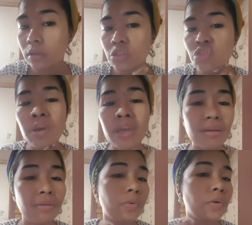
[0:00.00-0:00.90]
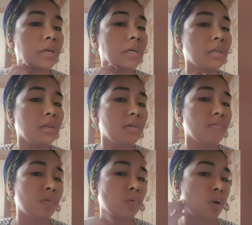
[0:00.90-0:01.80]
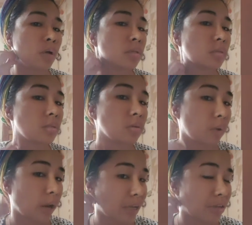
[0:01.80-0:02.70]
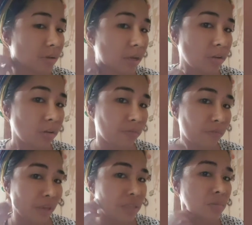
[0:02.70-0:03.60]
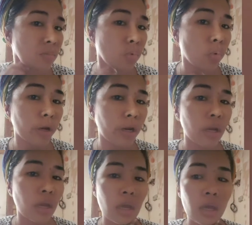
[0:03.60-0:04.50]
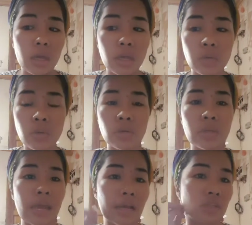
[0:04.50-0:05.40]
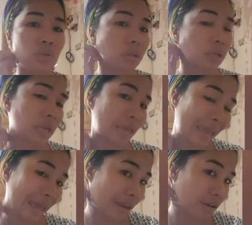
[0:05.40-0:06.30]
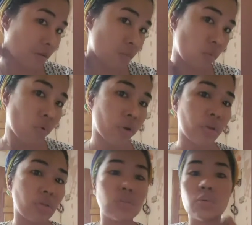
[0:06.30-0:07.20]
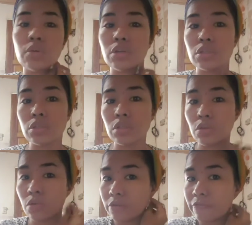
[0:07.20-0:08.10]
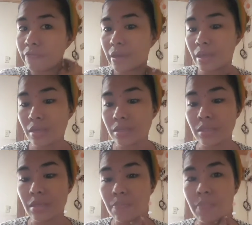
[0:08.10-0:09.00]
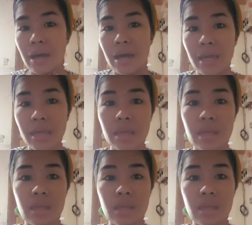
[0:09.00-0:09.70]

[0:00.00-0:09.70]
trend we're in. If you want to hydrate your face more, you could actually add more toner to your face by